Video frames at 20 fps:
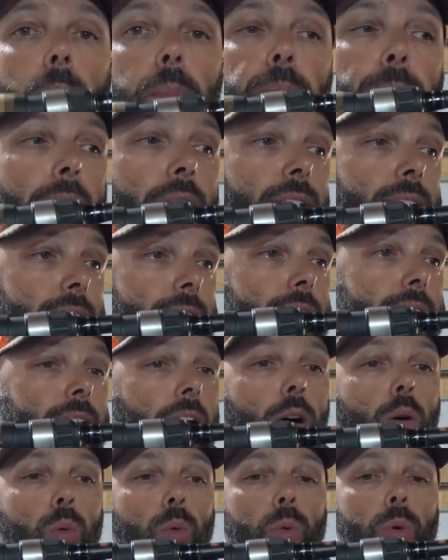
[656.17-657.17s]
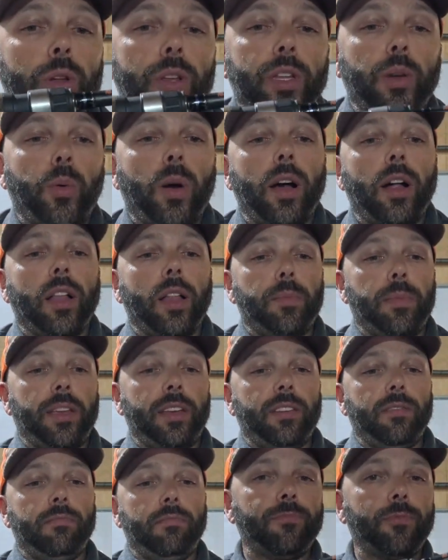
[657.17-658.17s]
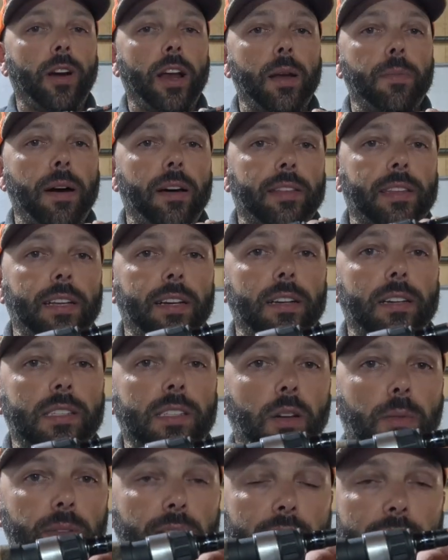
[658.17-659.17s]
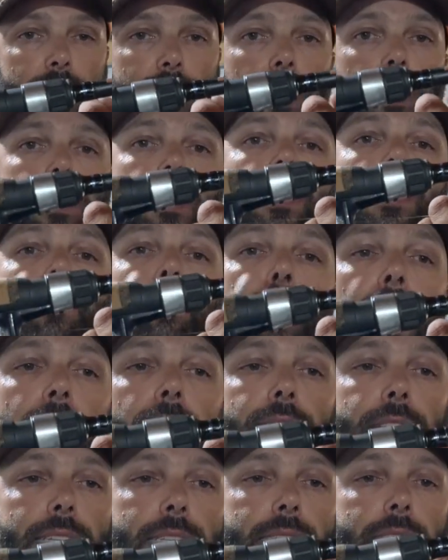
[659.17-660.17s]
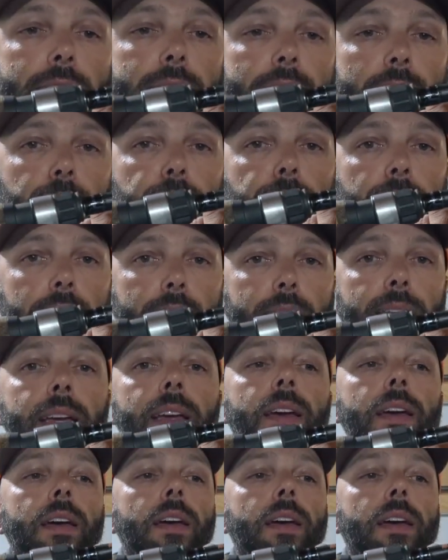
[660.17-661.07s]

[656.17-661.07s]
Balances out really well. I mean, right about there. So, I mean, this sucker is balanced as can be.